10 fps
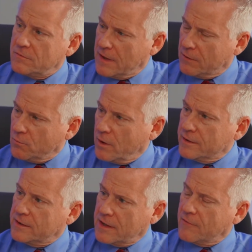than
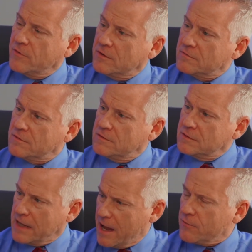what Kevin is
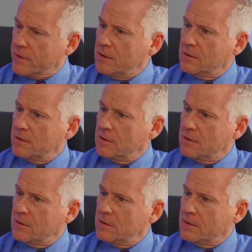gathering?